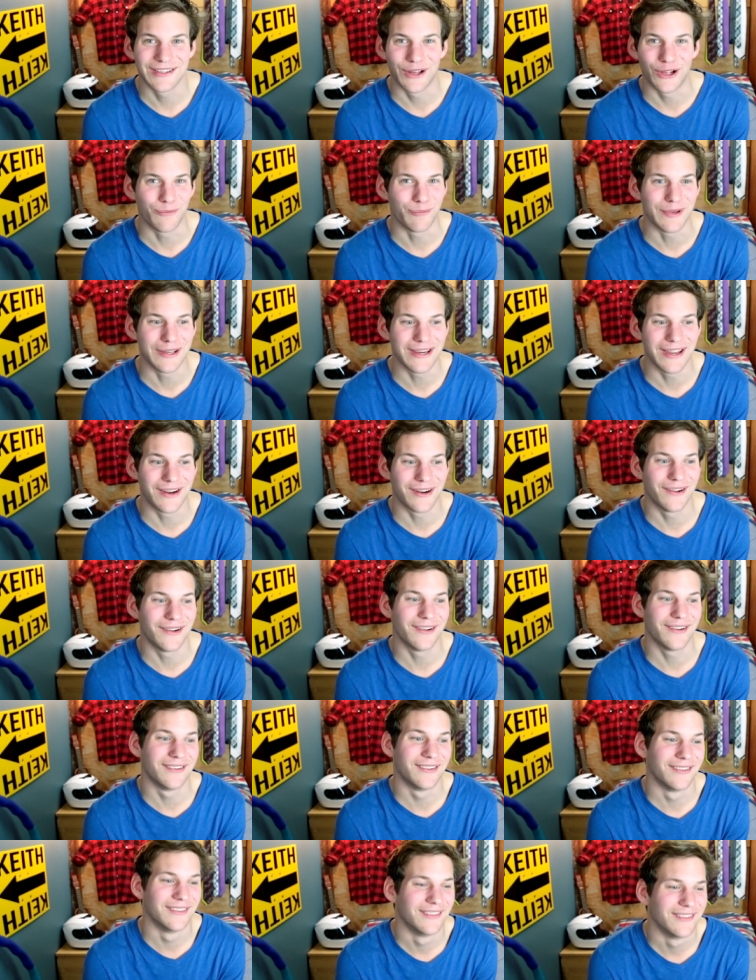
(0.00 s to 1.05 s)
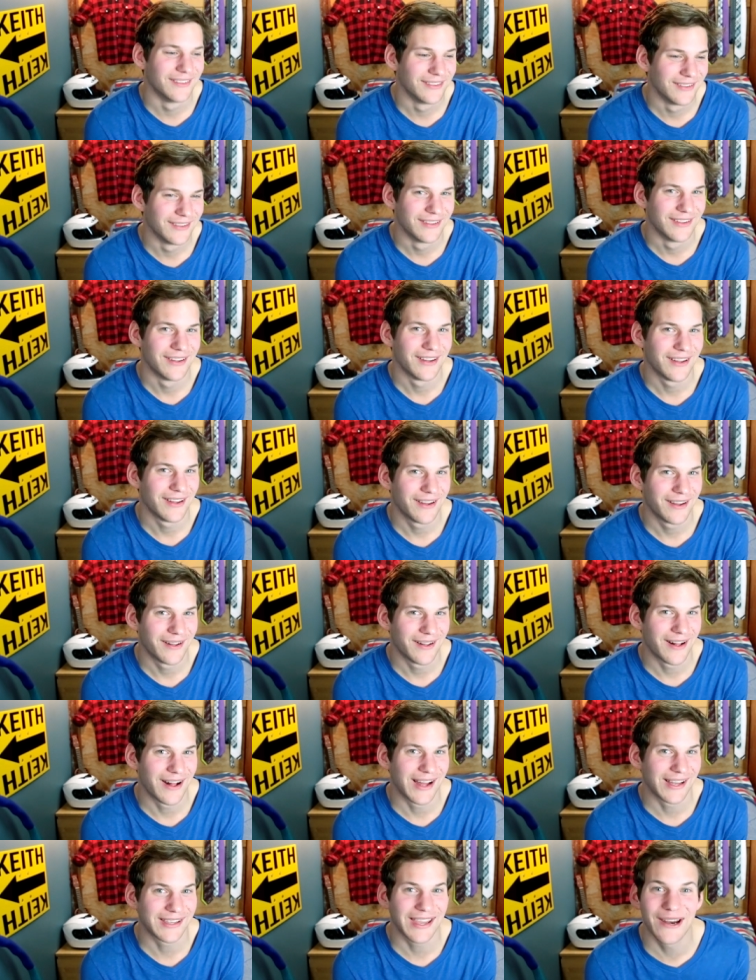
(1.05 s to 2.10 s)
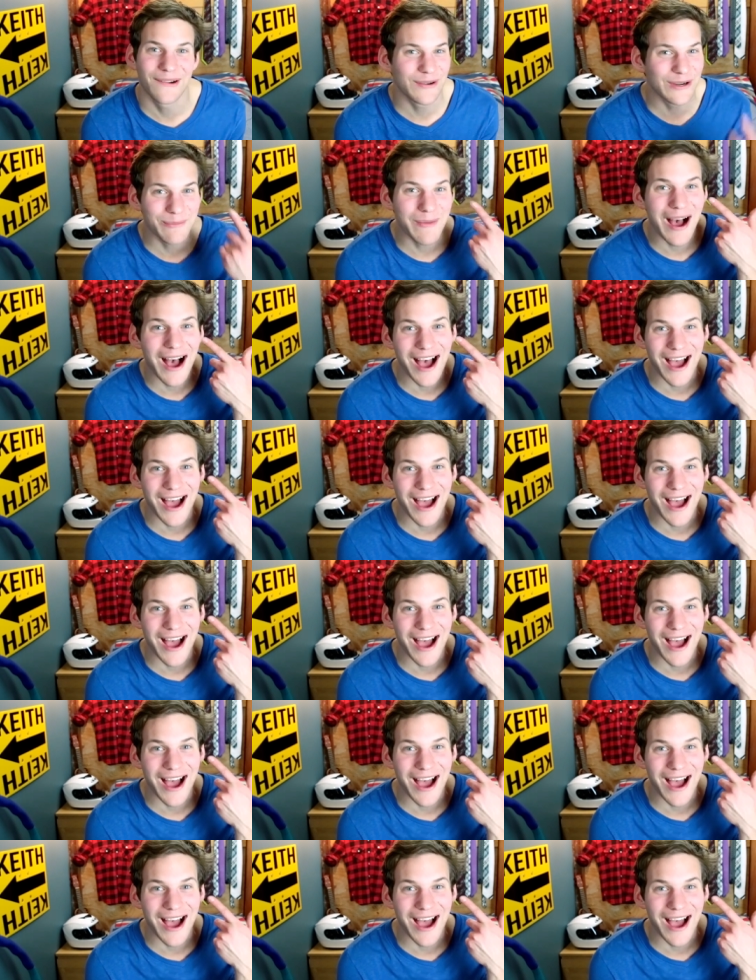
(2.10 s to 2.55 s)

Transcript: Doesn't help me at all. Can't read